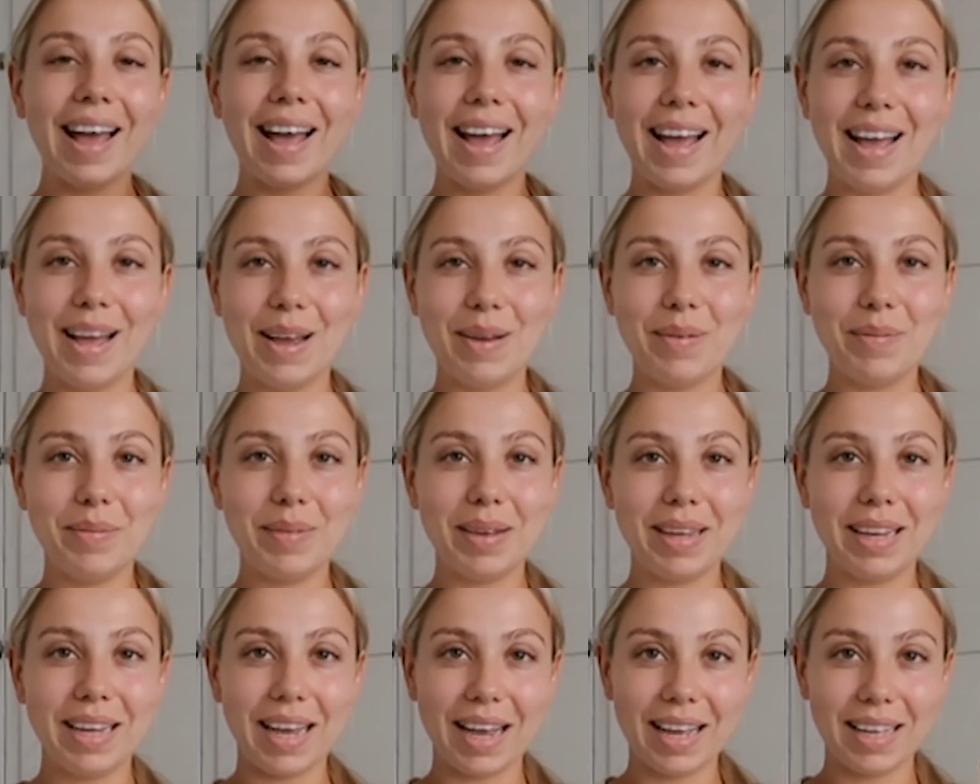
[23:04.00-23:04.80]

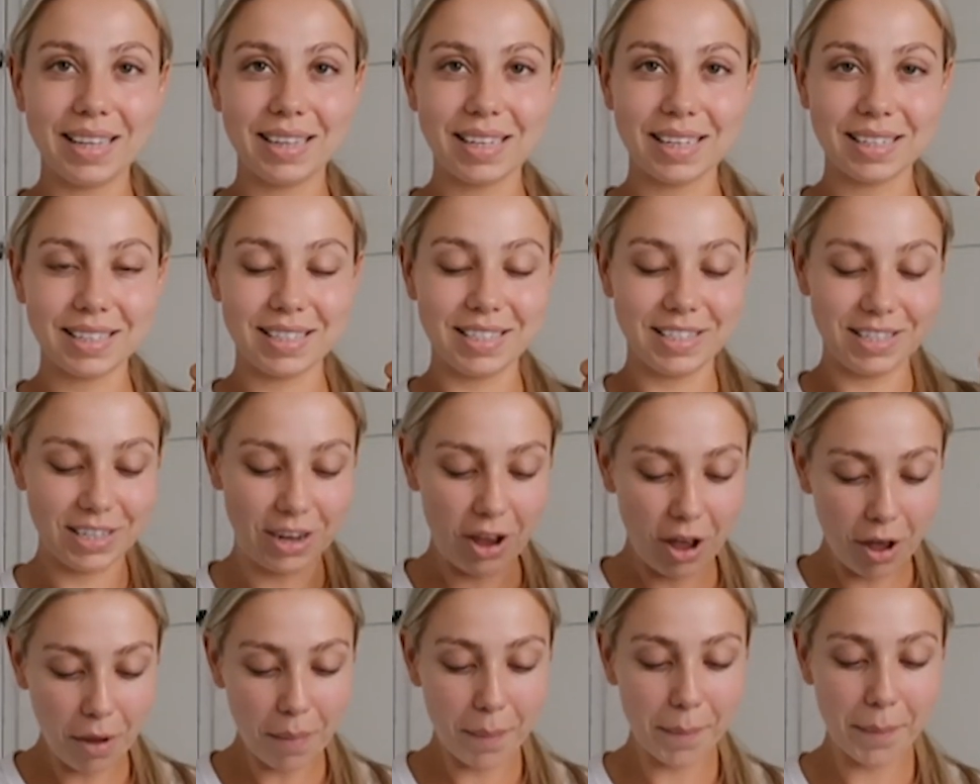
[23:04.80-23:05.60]
um, yeah, that's the
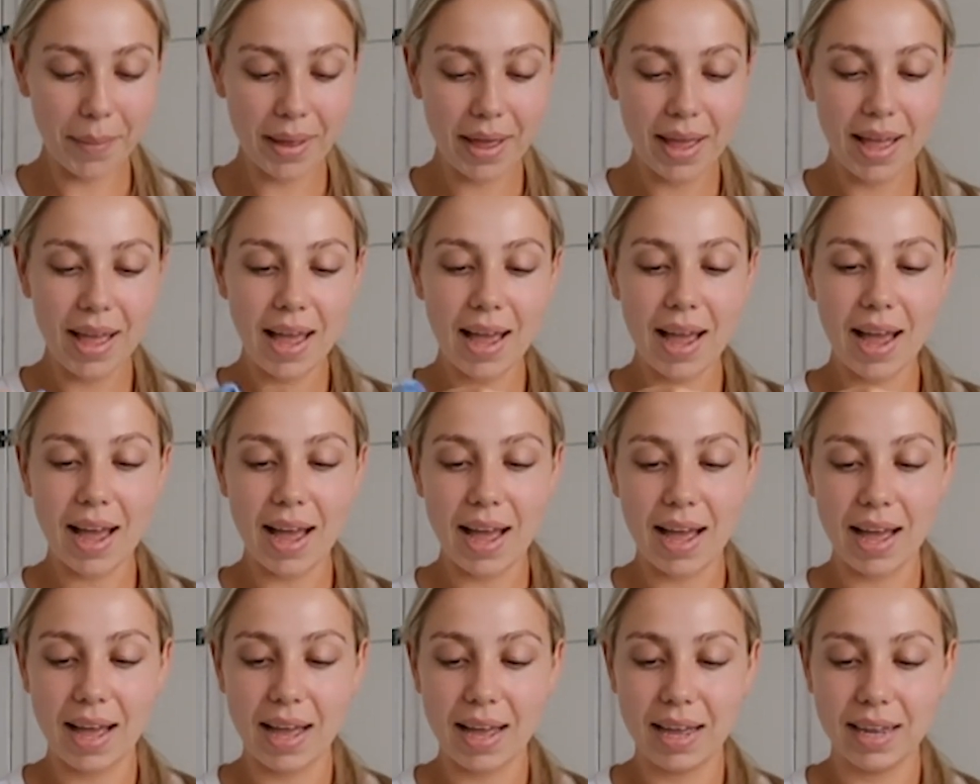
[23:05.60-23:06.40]
top,
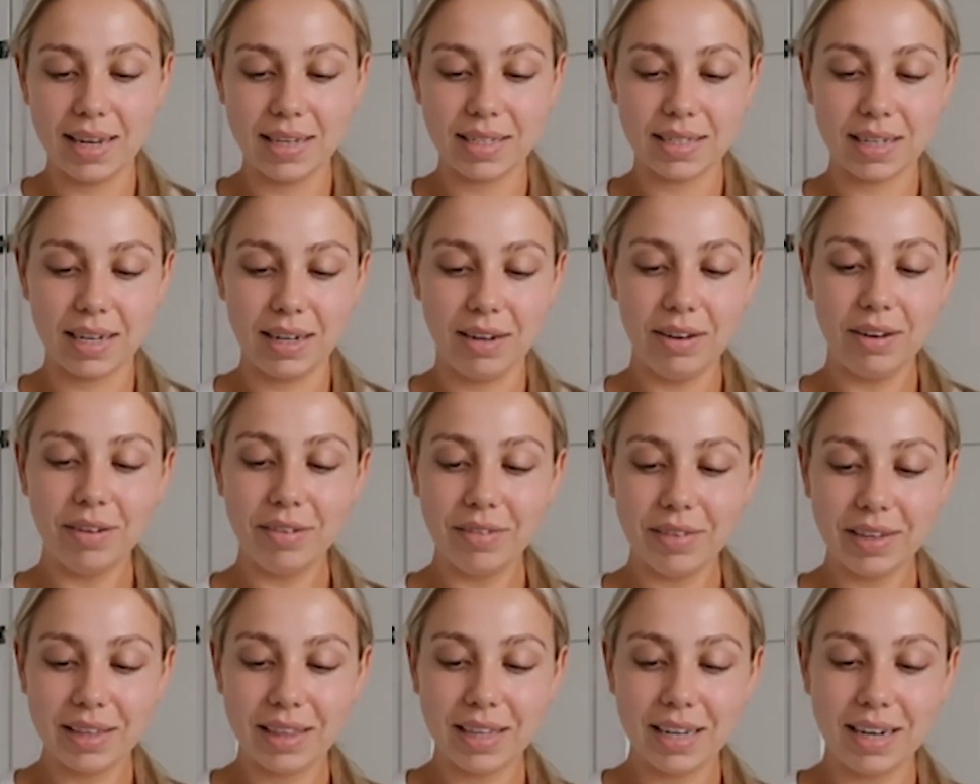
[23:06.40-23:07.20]
and I
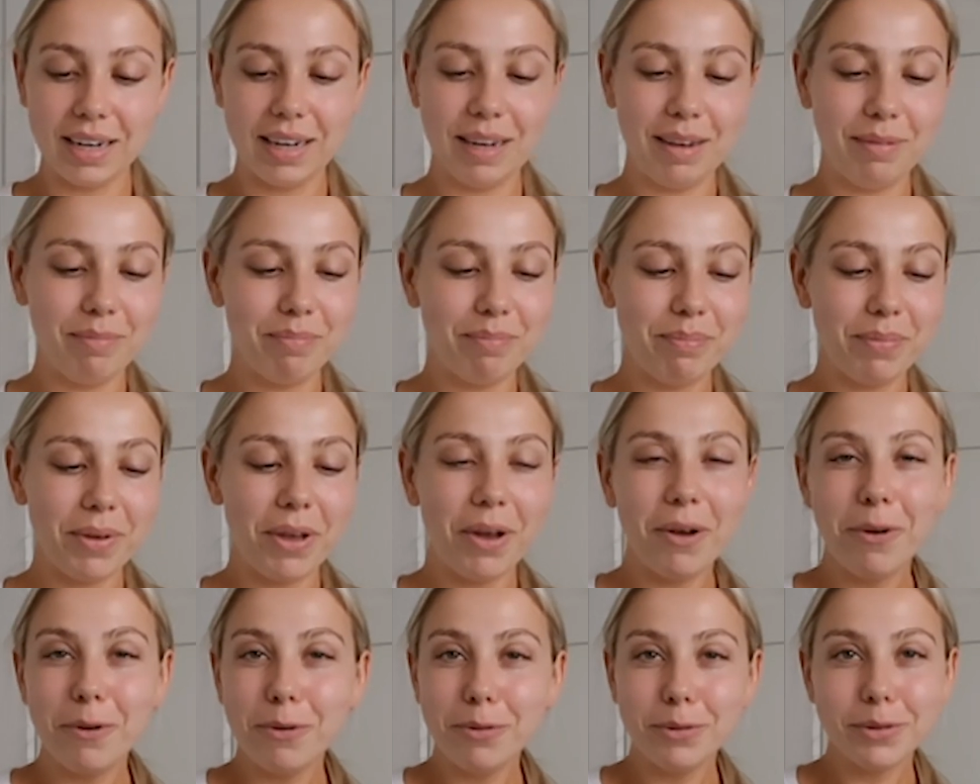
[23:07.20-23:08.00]
love it. The little
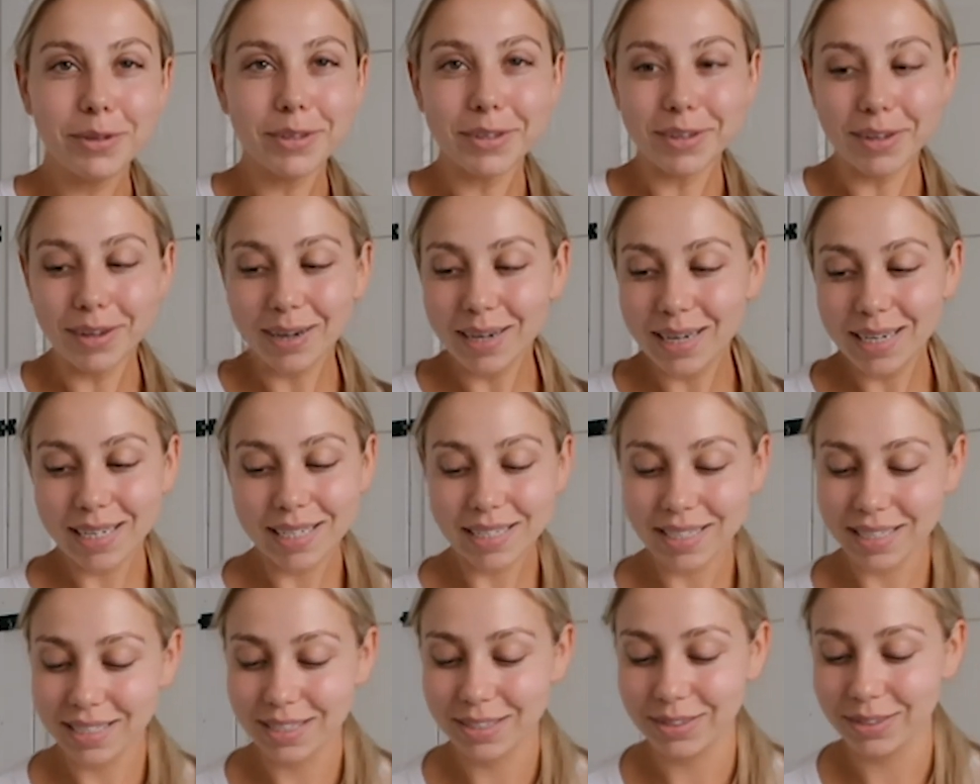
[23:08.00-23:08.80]
bows on
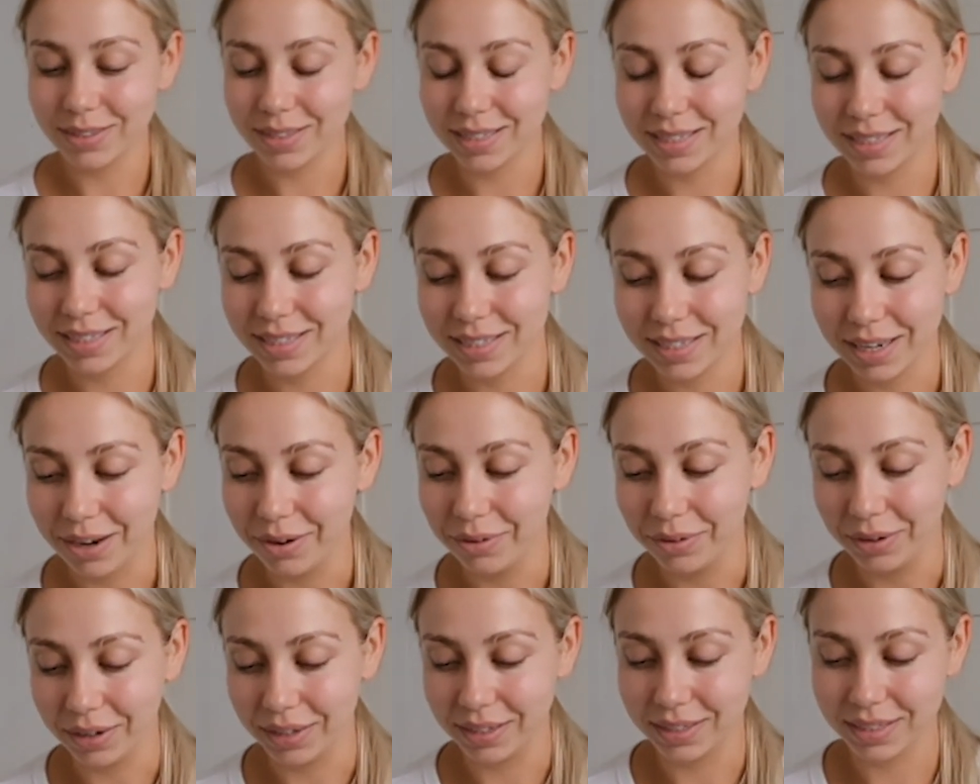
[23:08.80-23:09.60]
it. It's just it's
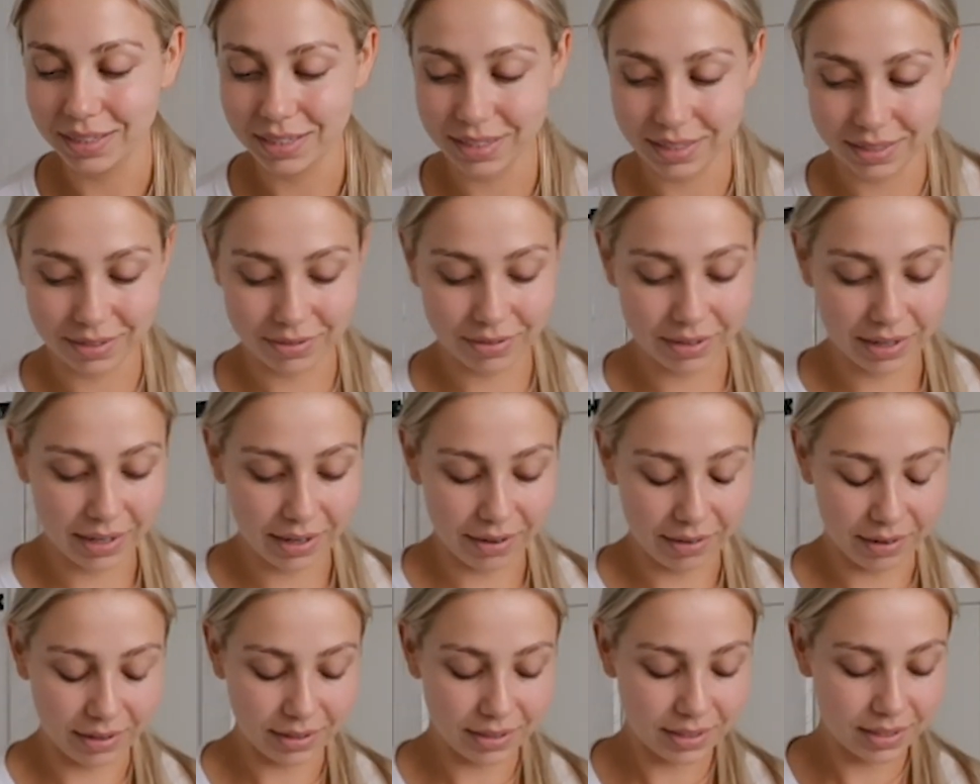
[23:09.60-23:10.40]
so nice. It's
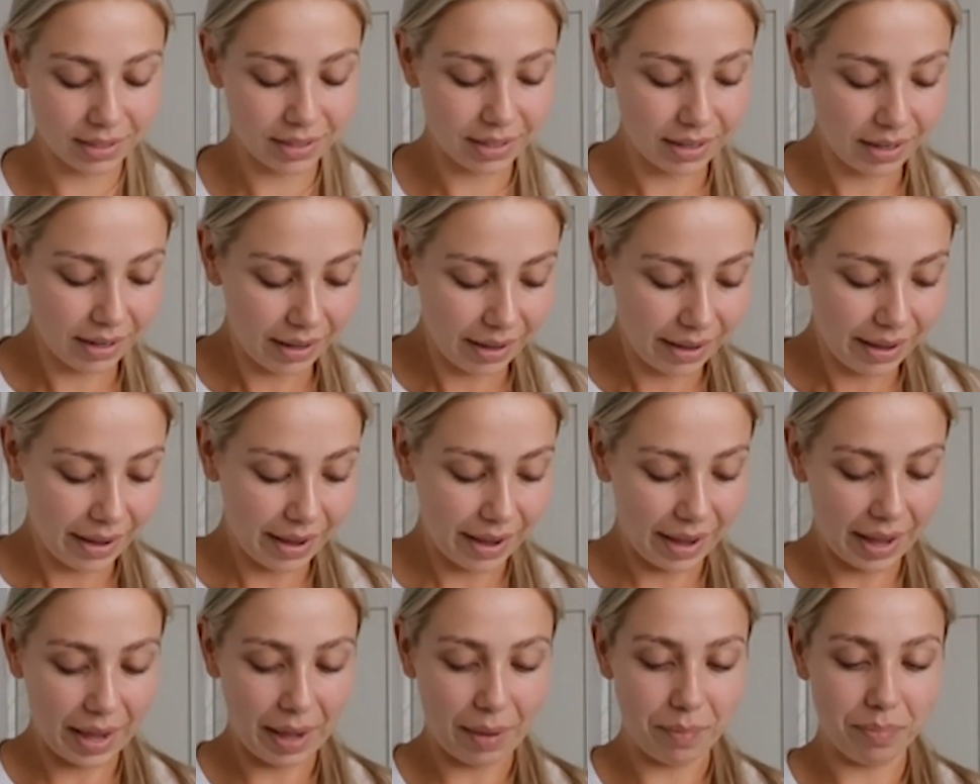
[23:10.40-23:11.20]
really nice.
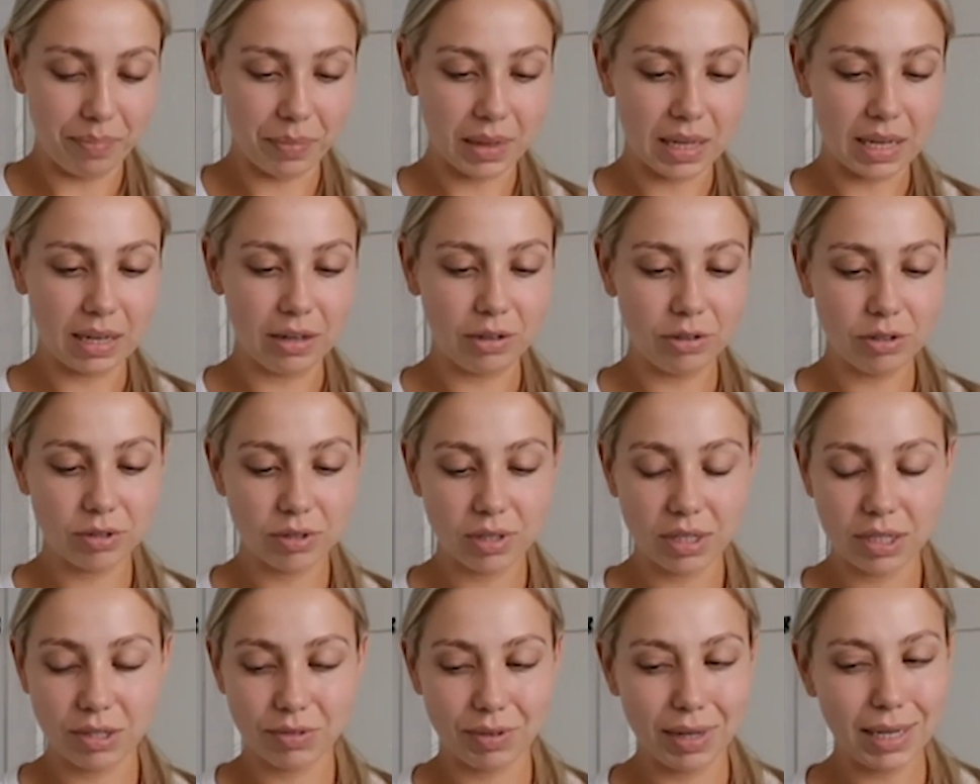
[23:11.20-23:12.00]
Um, it
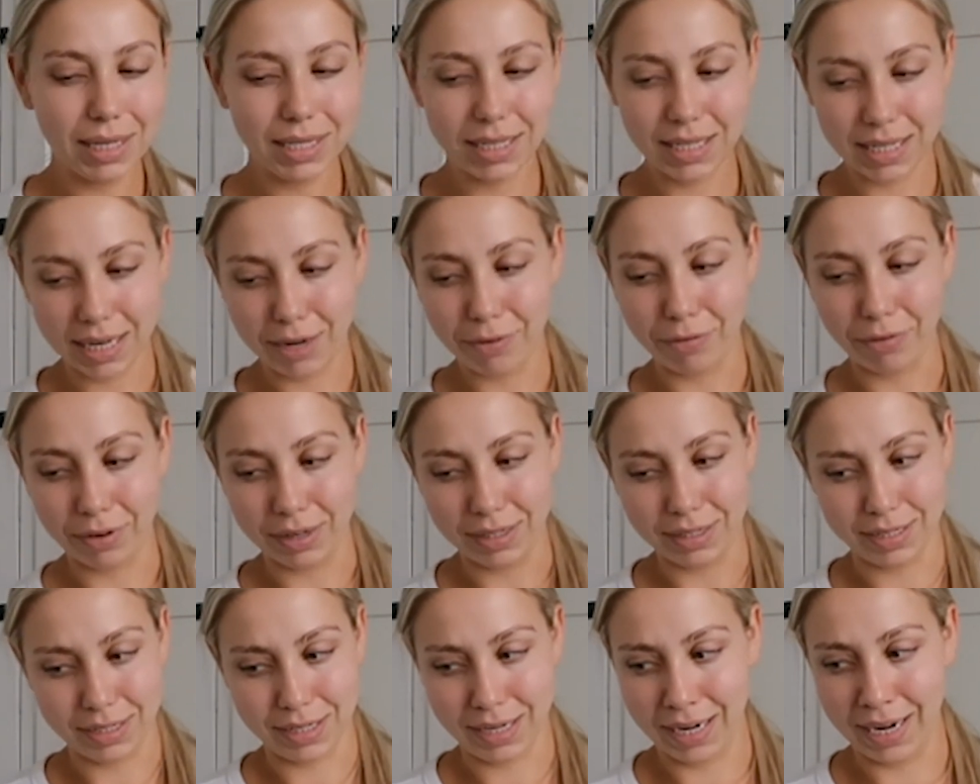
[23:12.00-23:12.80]
looks it's really
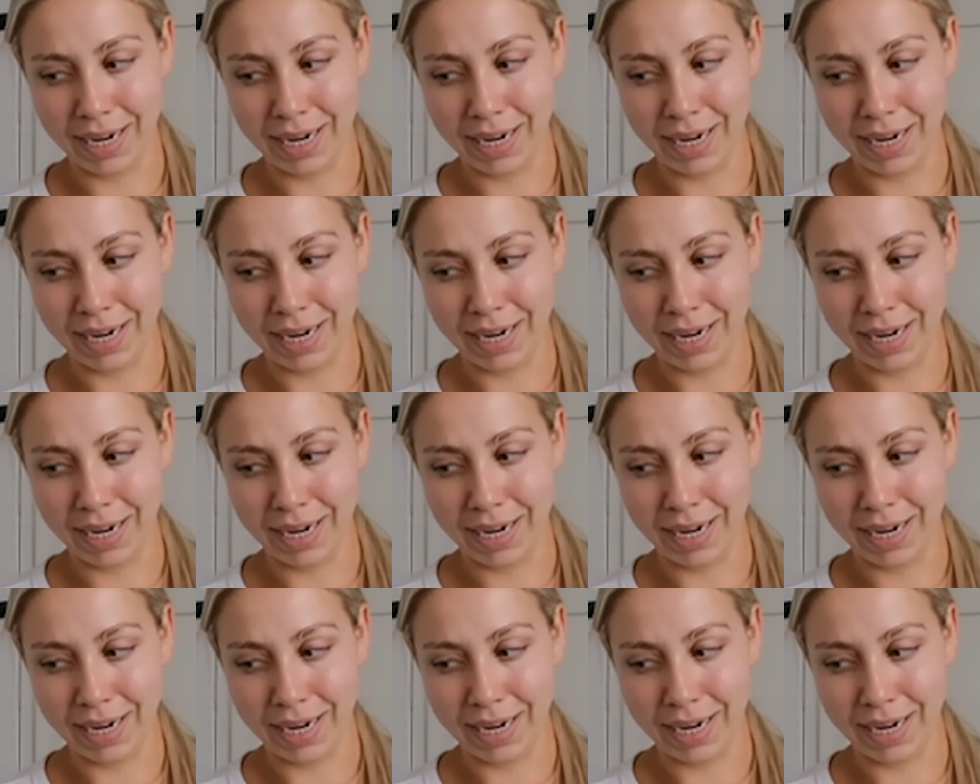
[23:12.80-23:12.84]
different.